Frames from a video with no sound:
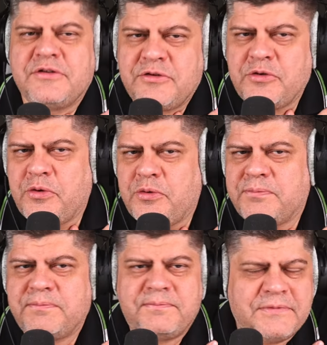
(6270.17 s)

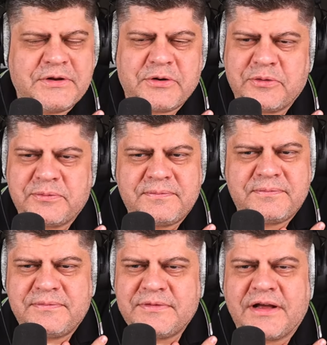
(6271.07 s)
No, you know,
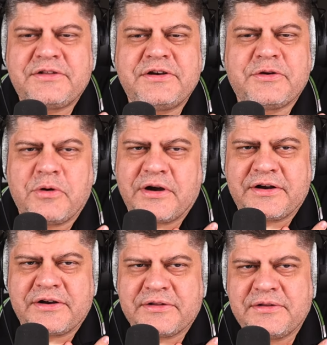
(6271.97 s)
not
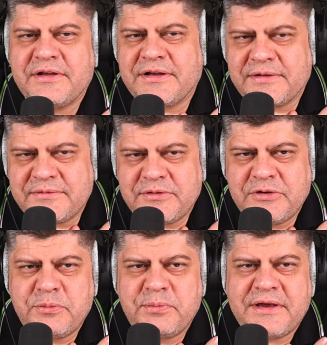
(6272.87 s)
required. Uh,
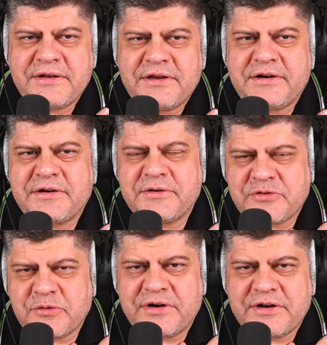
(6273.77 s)
you being here
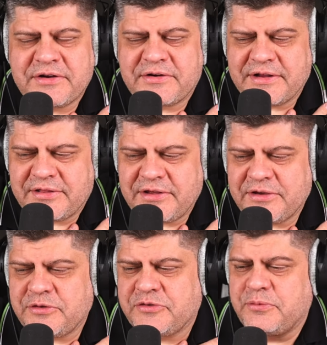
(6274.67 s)
is already great.
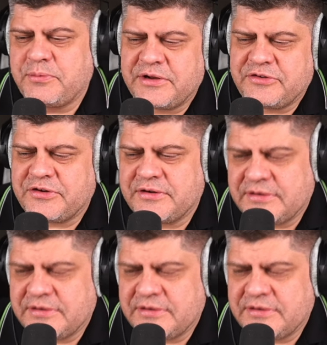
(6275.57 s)
Thank you so much.